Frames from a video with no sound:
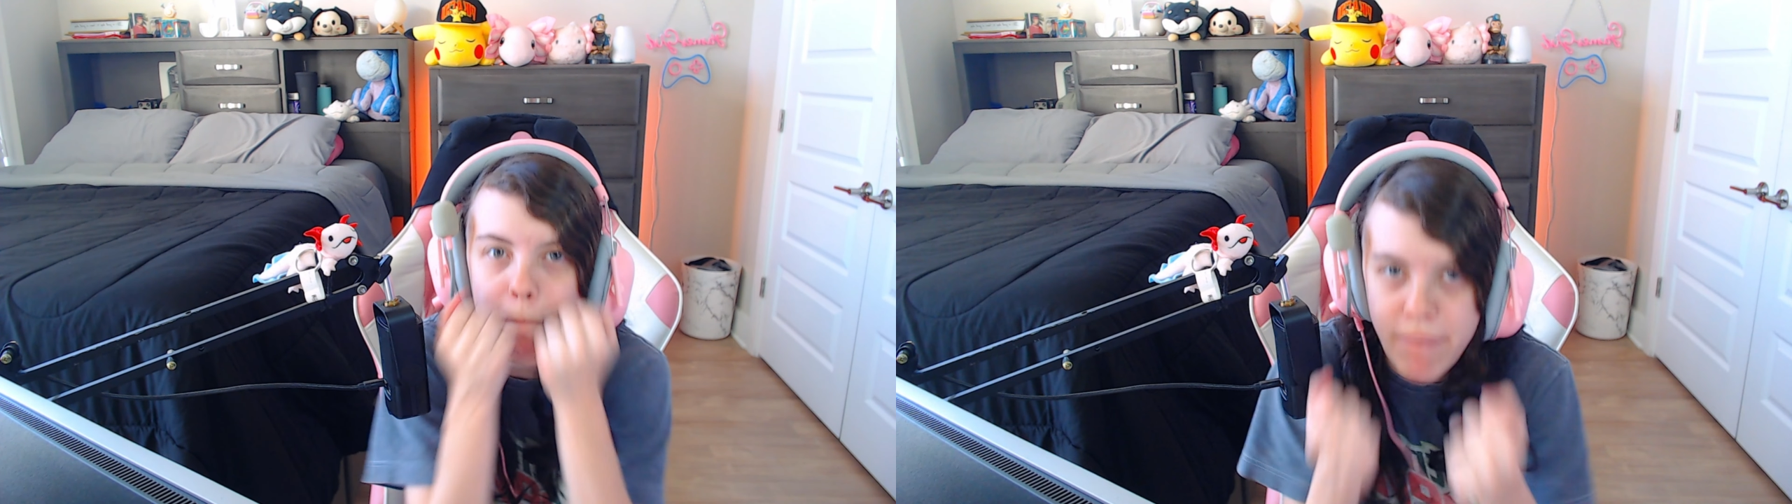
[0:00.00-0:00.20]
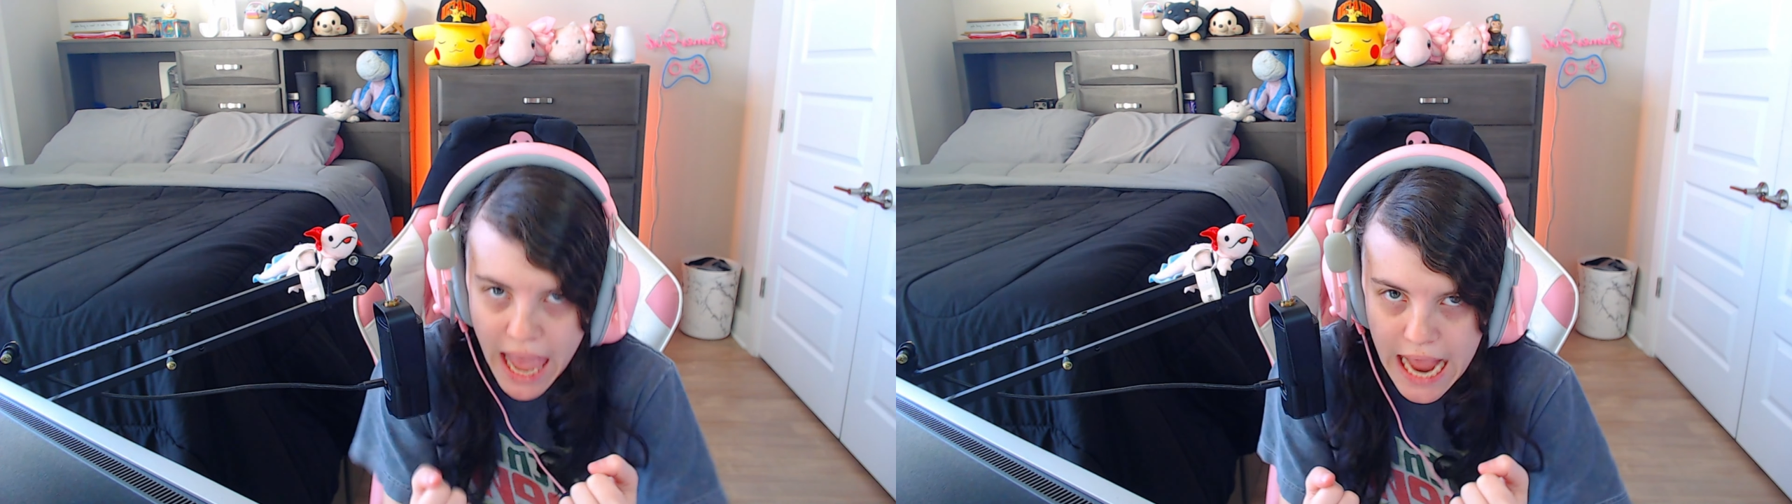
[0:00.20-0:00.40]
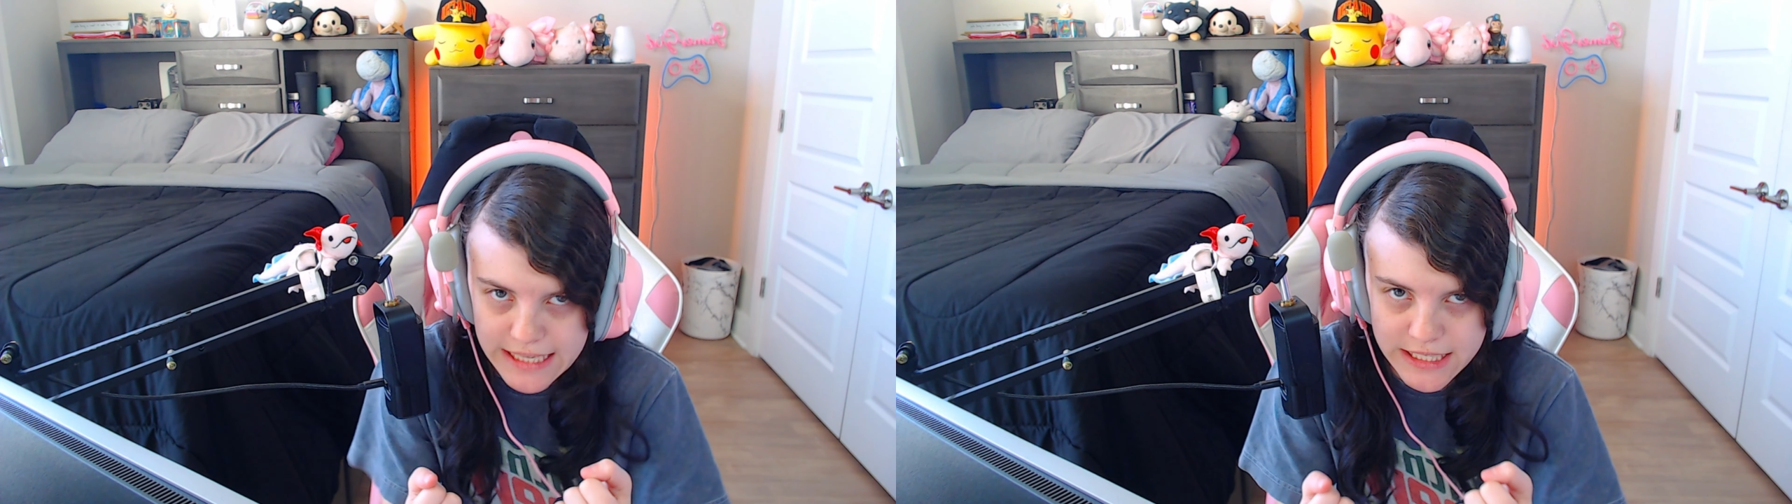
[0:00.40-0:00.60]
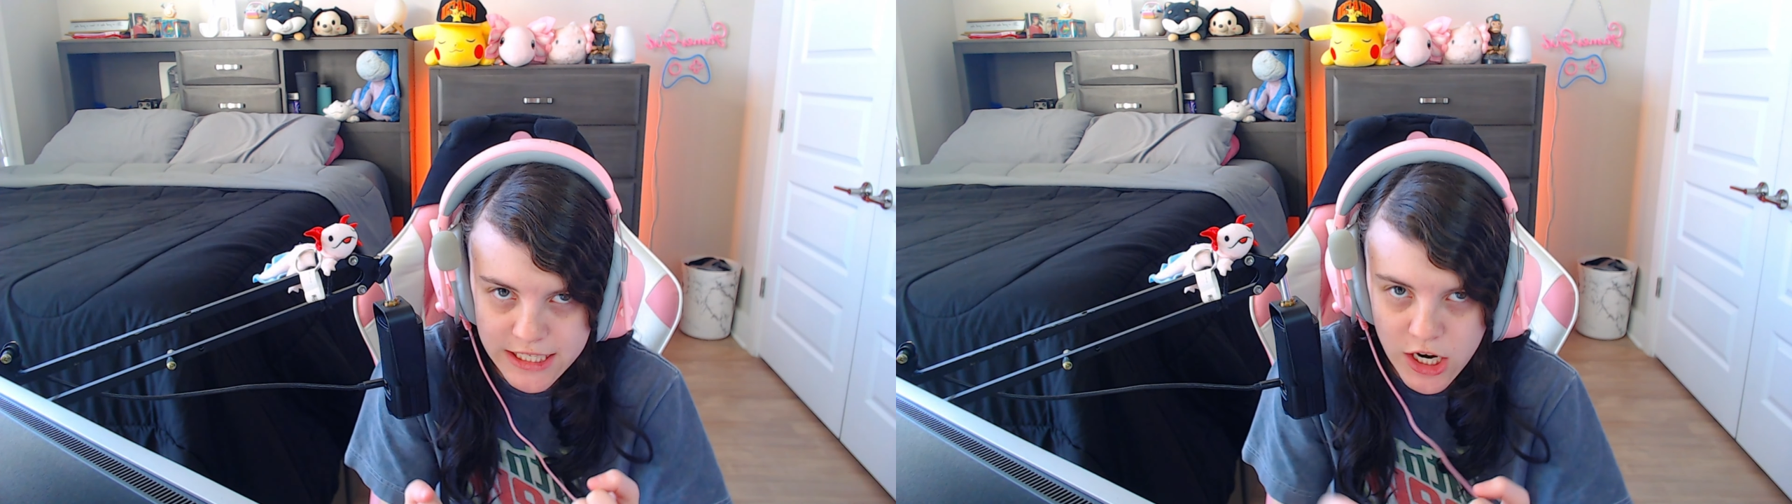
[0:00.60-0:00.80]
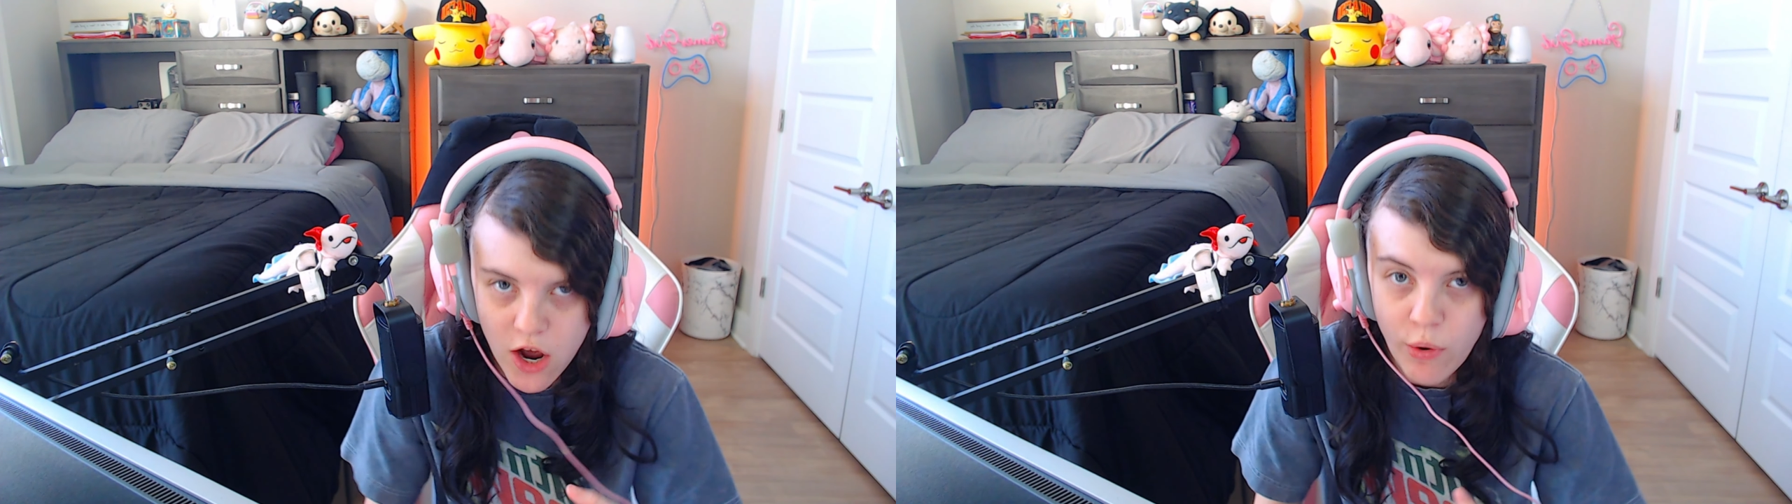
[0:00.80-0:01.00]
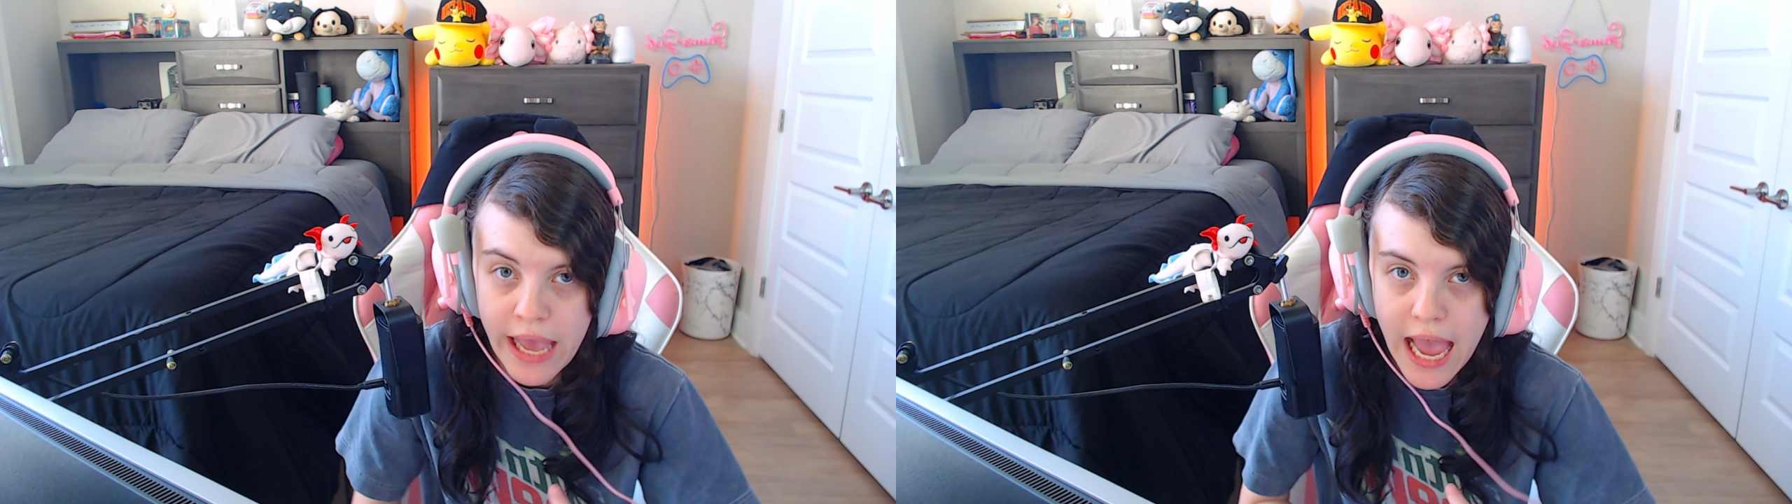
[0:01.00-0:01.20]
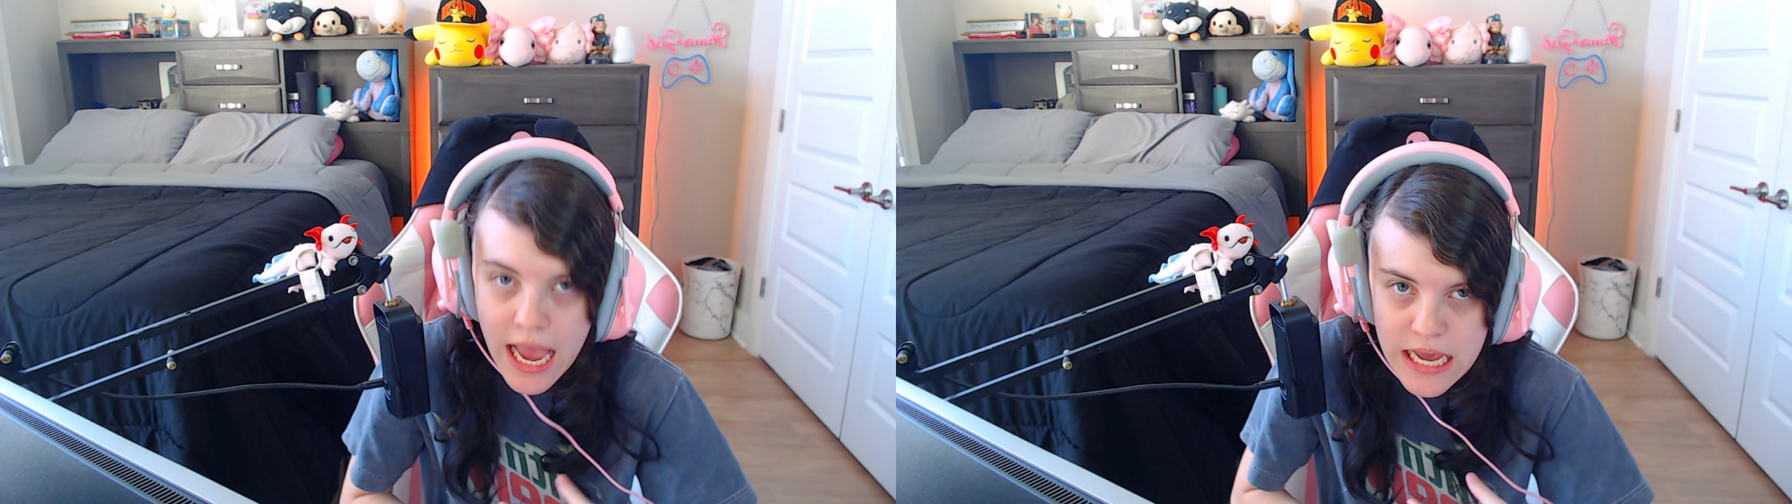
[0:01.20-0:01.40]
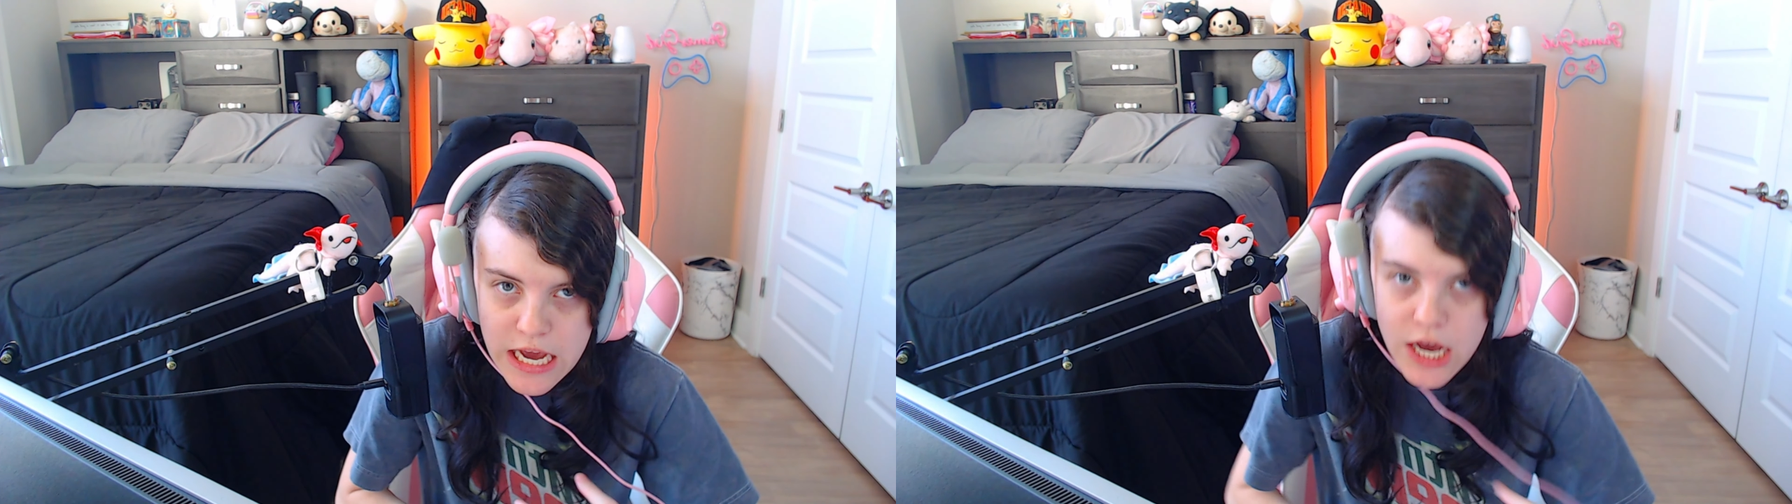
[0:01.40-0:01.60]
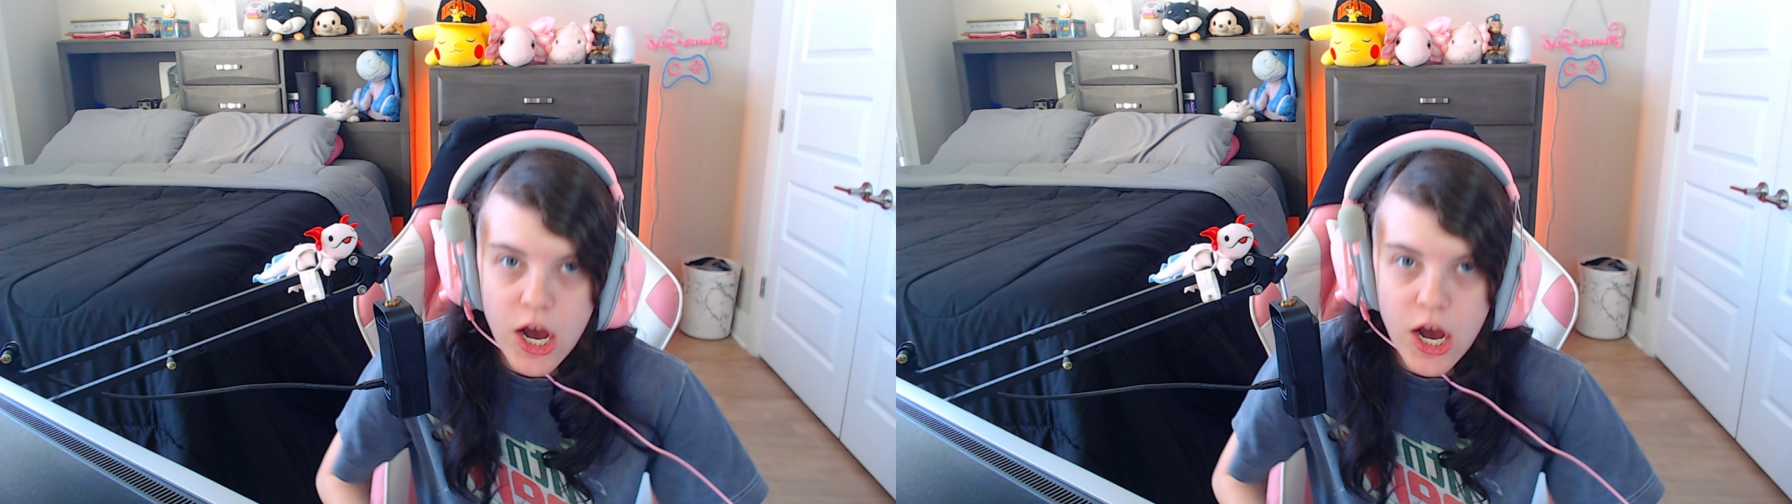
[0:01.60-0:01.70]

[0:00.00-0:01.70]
best, okay?